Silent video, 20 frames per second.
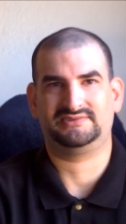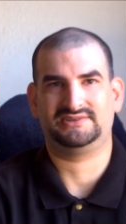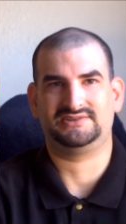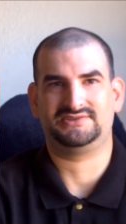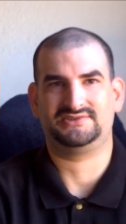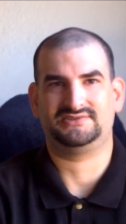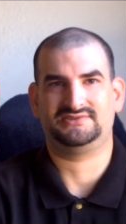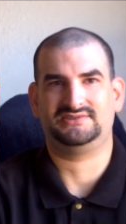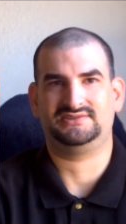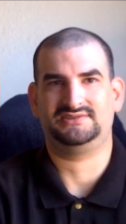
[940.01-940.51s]

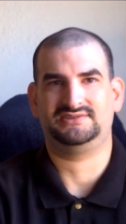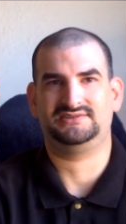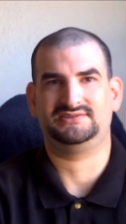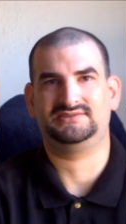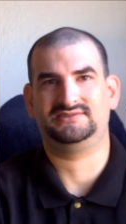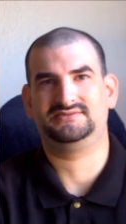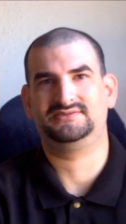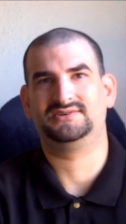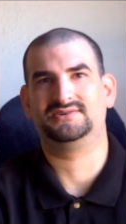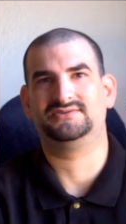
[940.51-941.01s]
religion, the
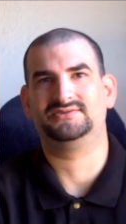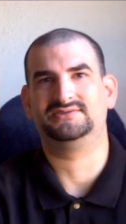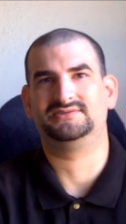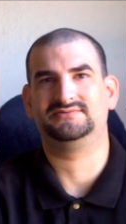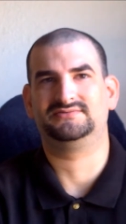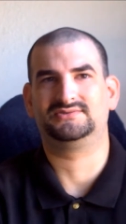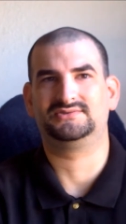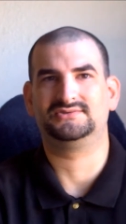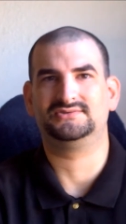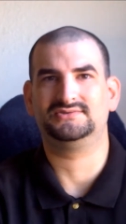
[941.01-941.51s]

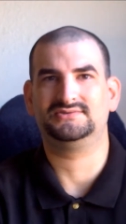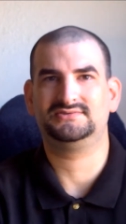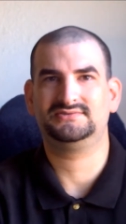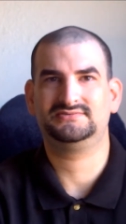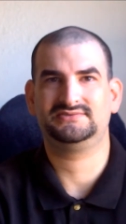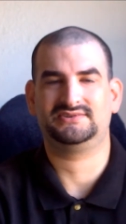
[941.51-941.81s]
golden rule,